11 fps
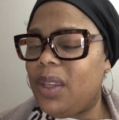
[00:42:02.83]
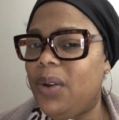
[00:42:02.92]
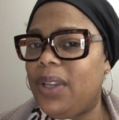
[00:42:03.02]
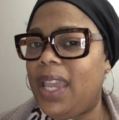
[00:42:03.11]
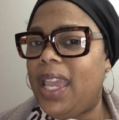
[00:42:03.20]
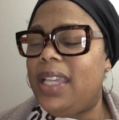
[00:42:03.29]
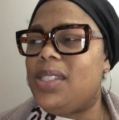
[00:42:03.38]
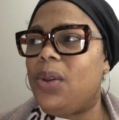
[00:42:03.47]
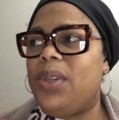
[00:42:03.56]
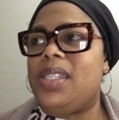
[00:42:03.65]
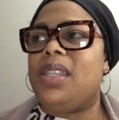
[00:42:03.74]
Okay,
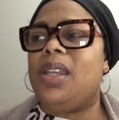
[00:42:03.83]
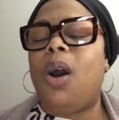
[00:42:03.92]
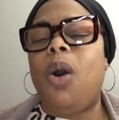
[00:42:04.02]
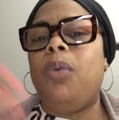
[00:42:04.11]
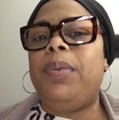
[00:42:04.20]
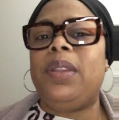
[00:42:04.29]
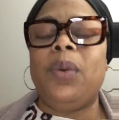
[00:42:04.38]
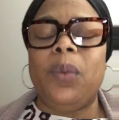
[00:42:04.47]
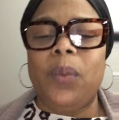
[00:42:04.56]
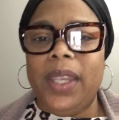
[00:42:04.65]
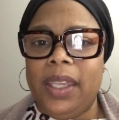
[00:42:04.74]
so it's the hope and the
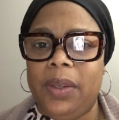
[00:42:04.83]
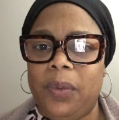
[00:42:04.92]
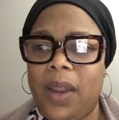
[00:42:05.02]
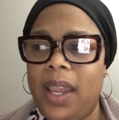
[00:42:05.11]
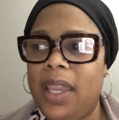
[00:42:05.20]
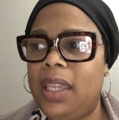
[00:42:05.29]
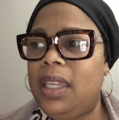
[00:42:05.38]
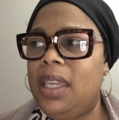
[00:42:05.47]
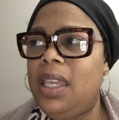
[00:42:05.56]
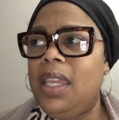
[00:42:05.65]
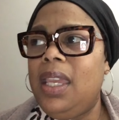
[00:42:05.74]
win, right?
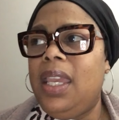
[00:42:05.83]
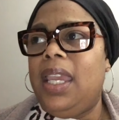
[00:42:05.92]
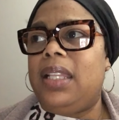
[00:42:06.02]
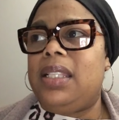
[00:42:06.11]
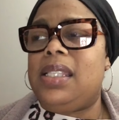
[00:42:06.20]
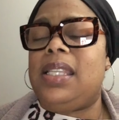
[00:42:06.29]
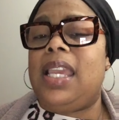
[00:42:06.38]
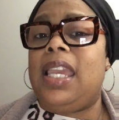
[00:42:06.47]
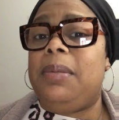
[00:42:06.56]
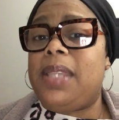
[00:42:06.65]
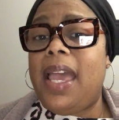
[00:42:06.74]
At the
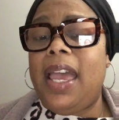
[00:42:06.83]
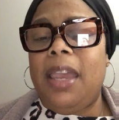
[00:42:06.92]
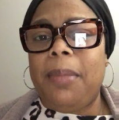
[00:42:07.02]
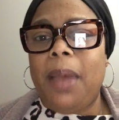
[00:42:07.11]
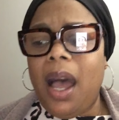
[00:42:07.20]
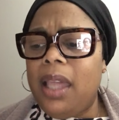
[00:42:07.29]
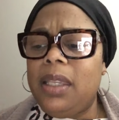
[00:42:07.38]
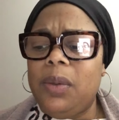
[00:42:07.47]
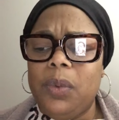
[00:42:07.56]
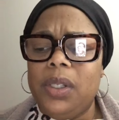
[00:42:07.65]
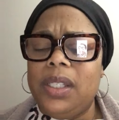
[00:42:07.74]
same time,
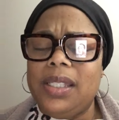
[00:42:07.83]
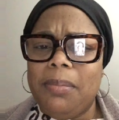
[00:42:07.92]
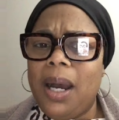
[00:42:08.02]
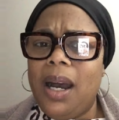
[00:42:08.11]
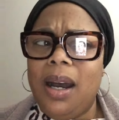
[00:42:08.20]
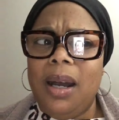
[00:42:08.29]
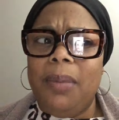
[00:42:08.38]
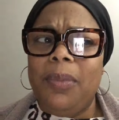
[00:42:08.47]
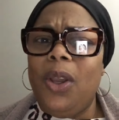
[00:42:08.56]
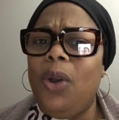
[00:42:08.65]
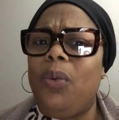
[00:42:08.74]
Hollywood's mom
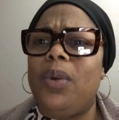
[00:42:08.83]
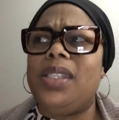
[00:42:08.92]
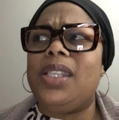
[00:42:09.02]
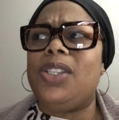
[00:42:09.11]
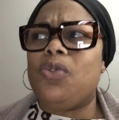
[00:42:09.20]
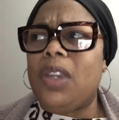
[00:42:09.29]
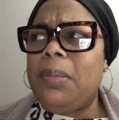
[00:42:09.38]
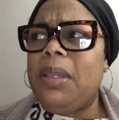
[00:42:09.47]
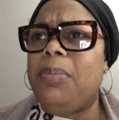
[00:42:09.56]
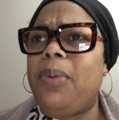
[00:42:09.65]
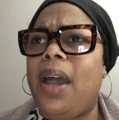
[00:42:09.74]
was
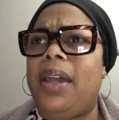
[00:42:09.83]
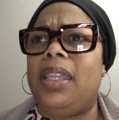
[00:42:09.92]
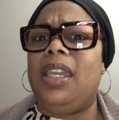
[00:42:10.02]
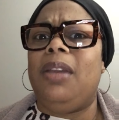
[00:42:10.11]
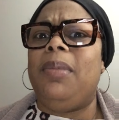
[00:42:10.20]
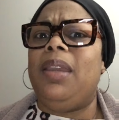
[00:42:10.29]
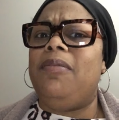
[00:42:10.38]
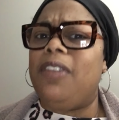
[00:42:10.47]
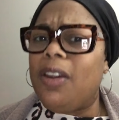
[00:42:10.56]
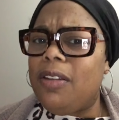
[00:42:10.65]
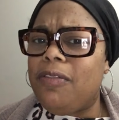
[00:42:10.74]
extremely proud of him and
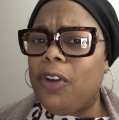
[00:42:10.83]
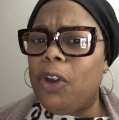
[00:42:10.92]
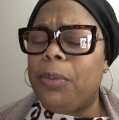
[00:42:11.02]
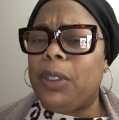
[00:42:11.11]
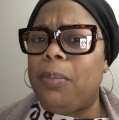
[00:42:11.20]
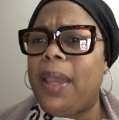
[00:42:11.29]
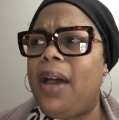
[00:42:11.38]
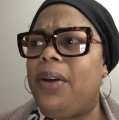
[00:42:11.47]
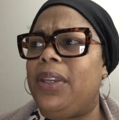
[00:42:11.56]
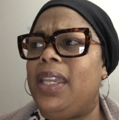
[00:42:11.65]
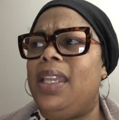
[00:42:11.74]
very verbal
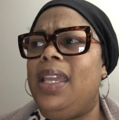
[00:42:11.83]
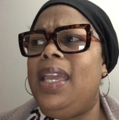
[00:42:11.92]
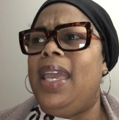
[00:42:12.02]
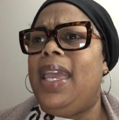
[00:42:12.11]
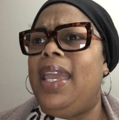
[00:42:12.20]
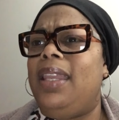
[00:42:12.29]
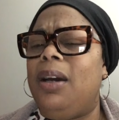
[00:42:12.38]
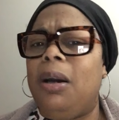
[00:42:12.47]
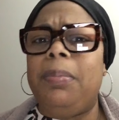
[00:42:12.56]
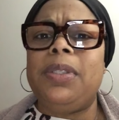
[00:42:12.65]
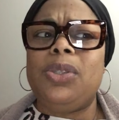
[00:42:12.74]
about it. And
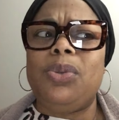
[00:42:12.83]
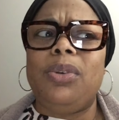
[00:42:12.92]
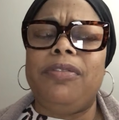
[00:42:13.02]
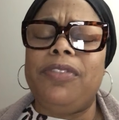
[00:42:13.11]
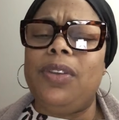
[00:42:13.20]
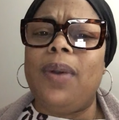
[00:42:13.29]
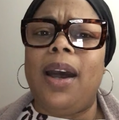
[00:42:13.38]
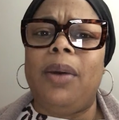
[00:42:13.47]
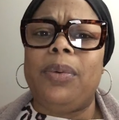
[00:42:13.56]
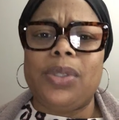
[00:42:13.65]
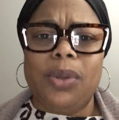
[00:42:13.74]
up until a few
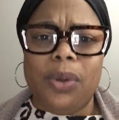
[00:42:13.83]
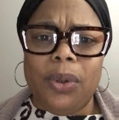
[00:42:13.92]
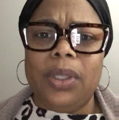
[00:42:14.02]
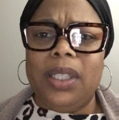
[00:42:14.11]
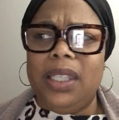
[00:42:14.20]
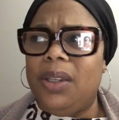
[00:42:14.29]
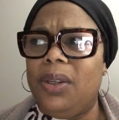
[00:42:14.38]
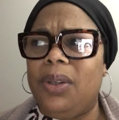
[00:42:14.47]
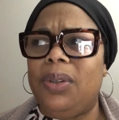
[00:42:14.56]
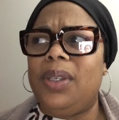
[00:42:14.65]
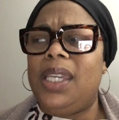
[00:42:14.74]
hours
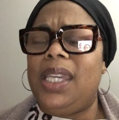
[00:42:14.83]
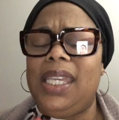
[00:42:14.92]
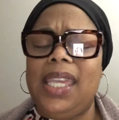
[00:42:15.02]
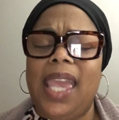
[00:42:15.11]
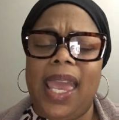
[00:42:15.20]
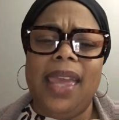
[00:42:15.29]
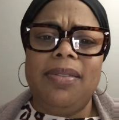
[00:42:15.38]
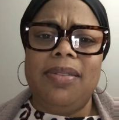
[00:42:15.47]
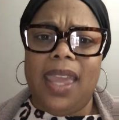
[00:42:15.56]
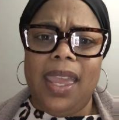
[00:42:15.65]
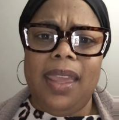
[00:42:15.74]
earlier, he had
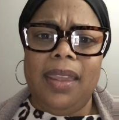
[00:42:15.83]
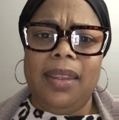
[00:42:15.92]
that.